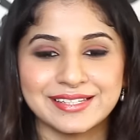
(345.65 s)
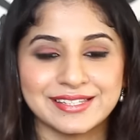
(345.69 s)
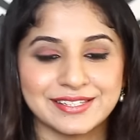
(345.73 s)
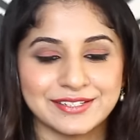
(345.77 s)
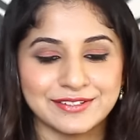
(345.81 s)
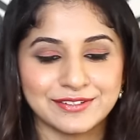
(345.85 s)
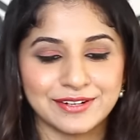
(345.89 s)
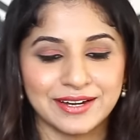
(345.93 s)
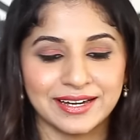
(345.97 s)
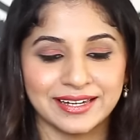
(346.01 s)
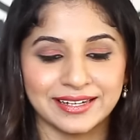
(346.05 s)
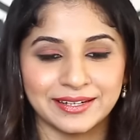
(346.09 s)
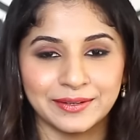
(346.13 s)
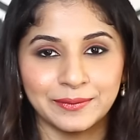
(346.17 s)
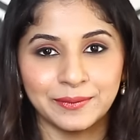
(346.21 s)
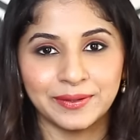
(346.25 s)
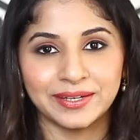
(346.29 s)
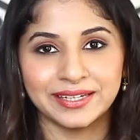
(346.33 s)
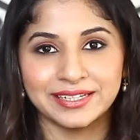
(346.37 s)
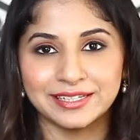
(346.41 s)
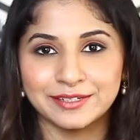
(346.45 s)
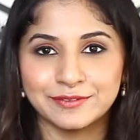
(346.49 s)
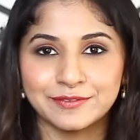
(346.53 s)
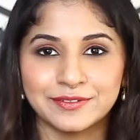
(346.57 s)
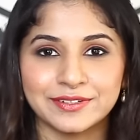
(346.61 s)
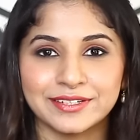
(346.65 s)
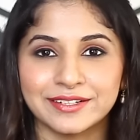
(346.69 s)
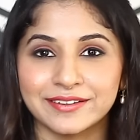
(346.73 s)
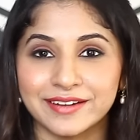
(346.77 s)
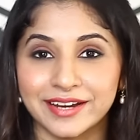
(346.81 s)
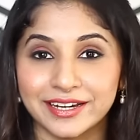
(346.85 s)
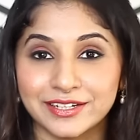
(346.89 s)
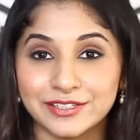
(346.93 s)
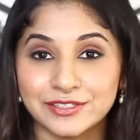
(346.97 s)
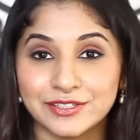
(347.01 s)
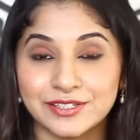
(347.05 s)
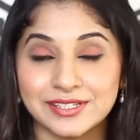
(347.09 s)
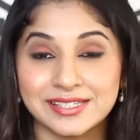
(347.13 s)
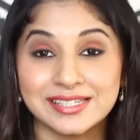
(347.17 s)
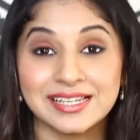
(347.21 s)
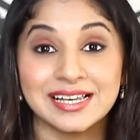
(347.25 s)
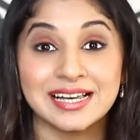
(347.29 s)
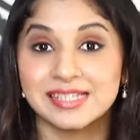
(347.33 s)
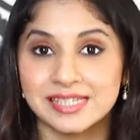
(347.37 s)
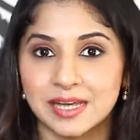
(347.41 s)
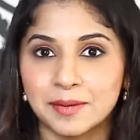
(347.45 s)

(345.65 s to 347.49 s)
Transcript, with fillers: just try going in different directions.